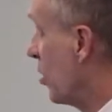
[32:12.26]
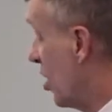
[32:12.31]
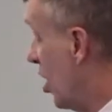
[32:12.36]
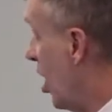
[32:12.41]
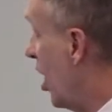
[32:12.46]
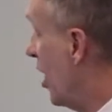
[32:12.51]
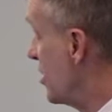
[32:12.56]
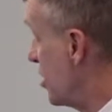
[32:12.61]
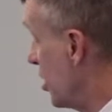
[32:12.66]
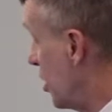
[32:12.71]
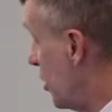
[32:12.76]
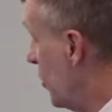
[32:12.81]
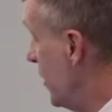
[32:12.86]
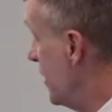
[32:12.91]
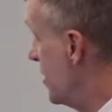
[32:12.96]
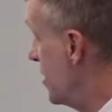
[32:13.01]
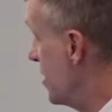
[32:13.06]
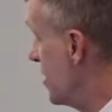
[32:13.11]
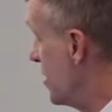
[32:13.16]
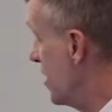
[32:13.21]

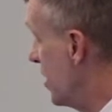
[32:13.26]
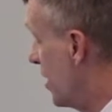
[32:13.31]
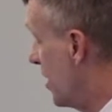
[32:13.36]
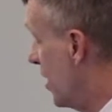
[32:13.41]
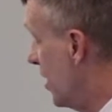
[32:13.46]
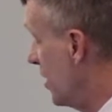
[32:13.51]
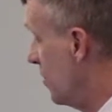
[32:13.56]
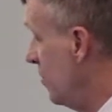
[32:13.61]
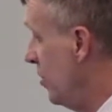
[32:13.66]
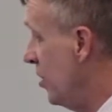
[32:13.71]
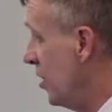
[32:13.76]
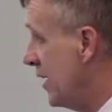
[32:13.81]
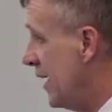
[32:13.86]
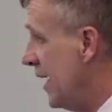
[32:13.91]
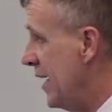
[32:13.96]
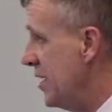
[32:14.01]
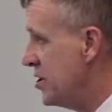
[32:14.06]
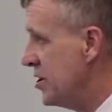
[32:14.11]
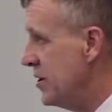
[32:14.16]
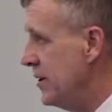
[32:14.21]
consequences of the
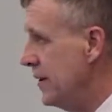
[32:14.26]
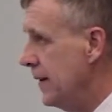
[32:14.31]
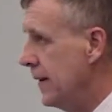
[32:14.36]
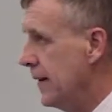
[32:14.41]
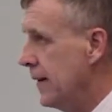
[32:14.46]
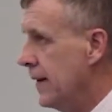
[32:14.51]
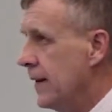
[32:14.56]
communication,